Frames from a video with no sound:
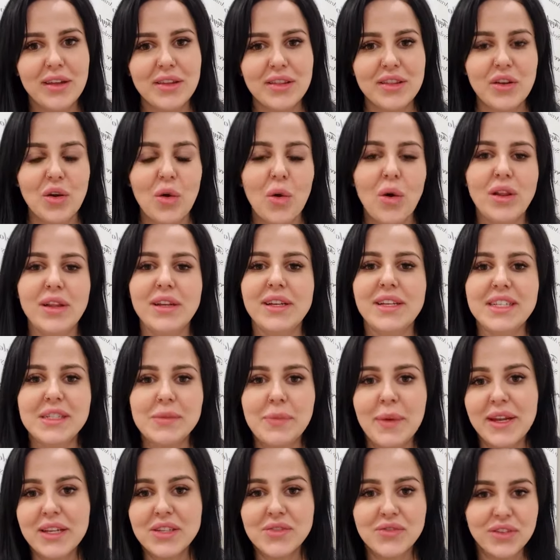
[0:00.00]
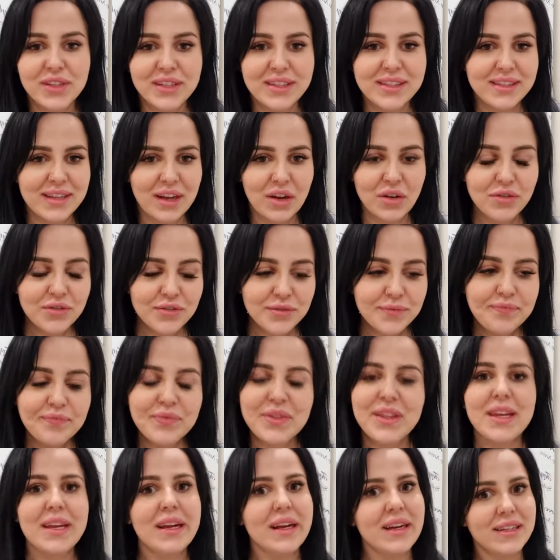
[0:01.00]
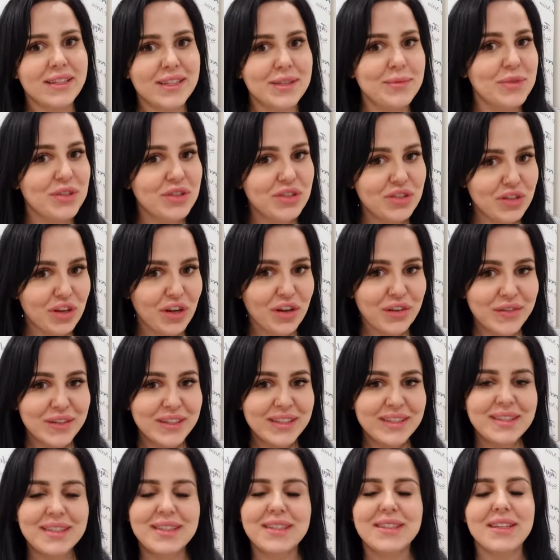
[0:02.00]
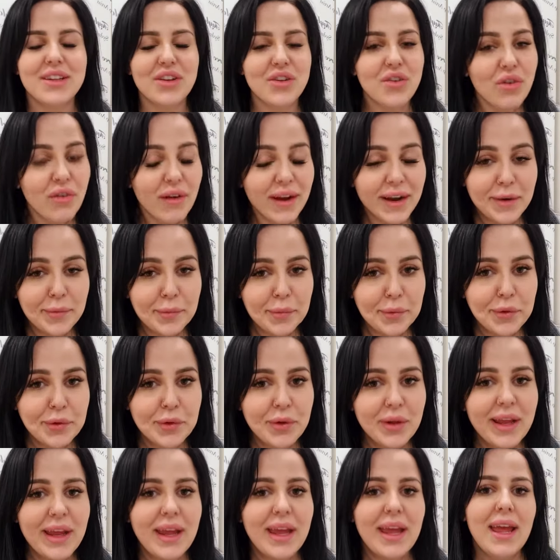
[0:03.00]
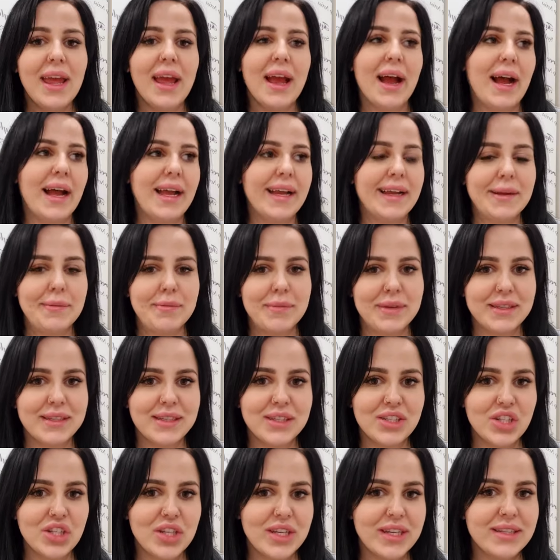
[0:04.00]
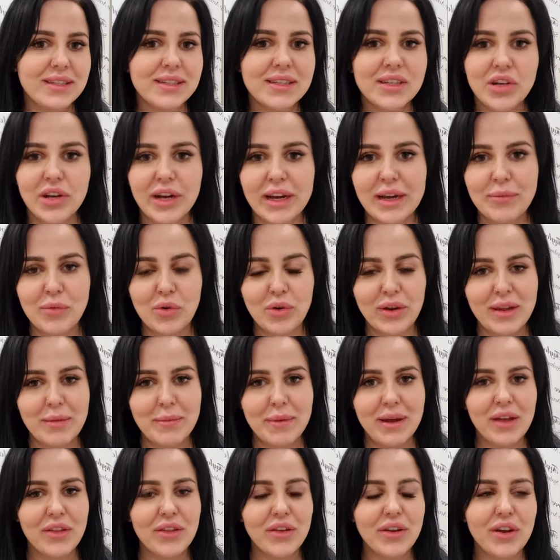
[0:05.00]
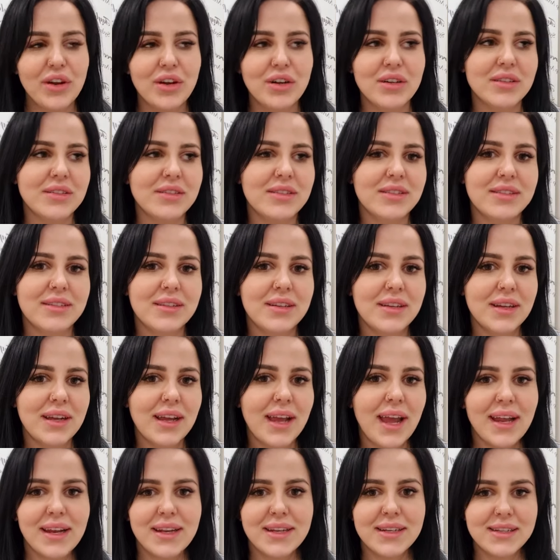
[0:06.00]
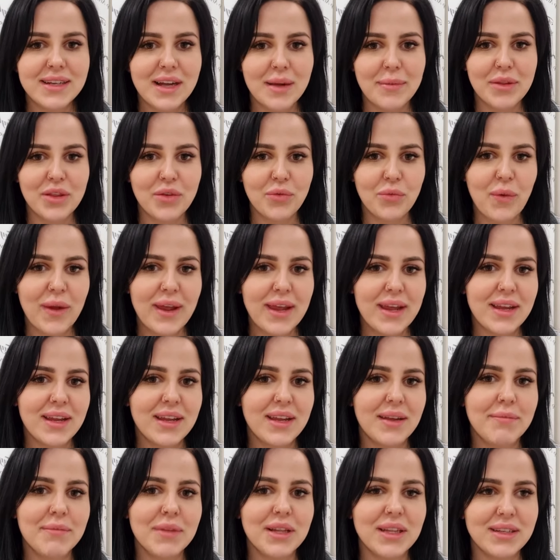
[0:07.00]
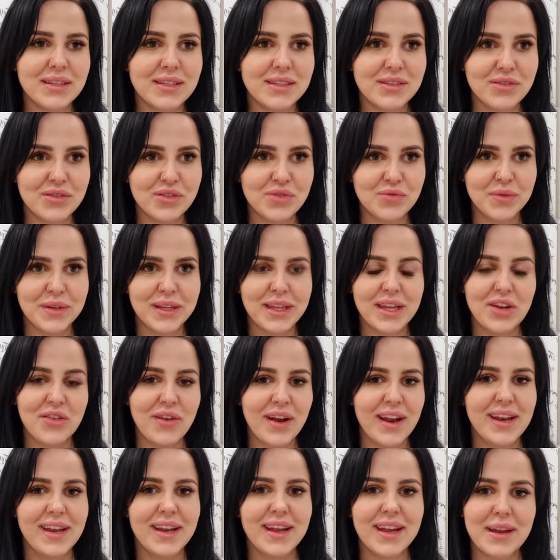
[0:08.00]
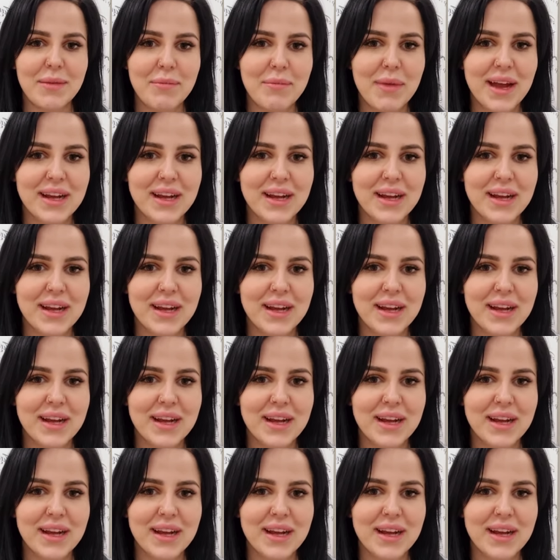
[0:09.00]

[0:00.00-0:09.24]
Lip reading: the quality speaks for itself. The customer service is incredible. I can message the Instagram or email the girls any time of the week. Melissa is really great at getting